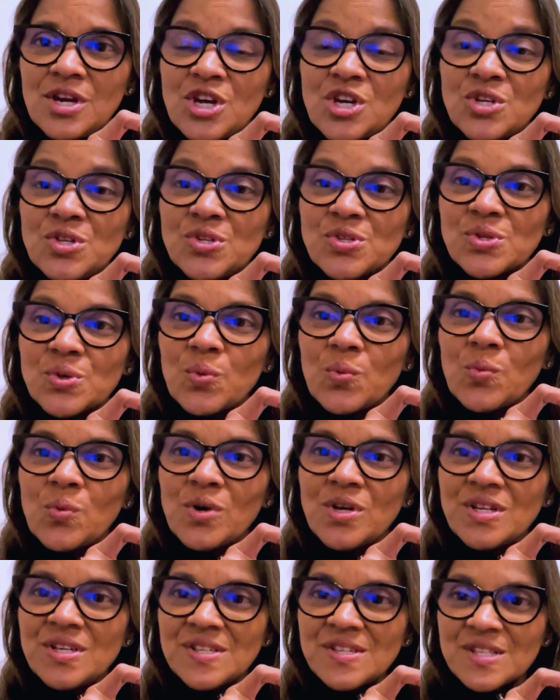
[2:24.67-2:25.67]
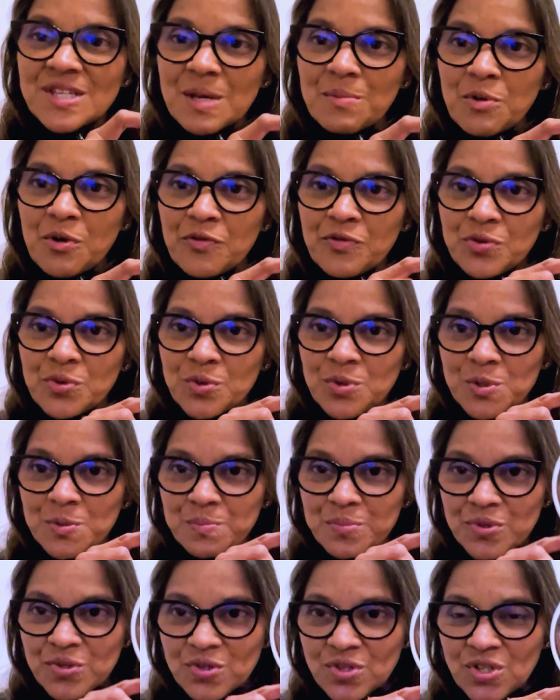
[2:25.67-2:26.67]
So what are some of those
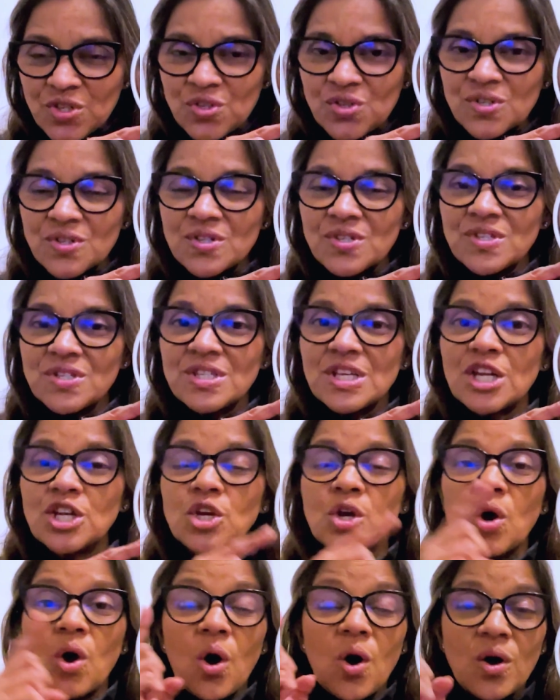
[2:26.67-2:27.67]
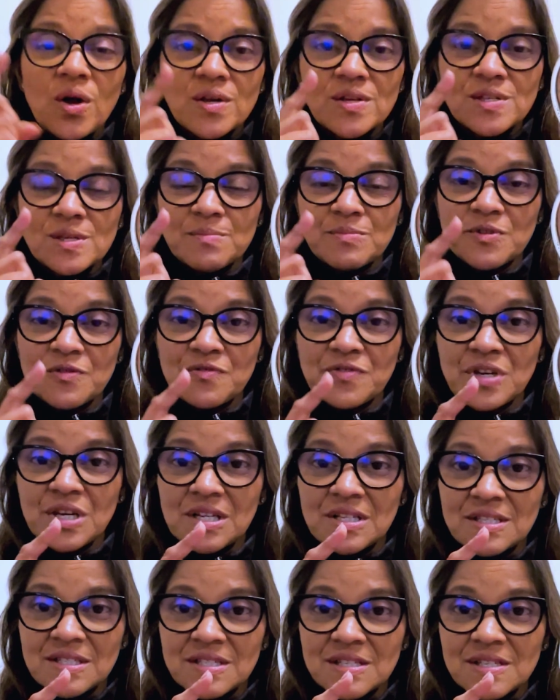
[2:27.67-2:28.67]
positions that cause him to feel
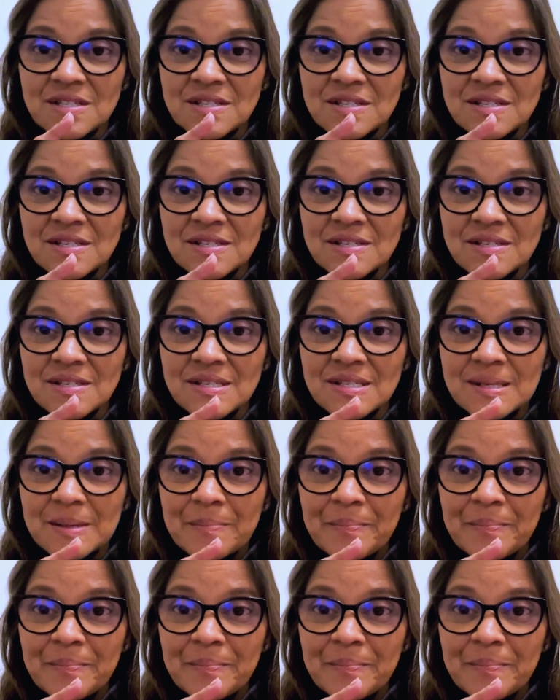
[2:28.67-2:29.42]
the dizziness?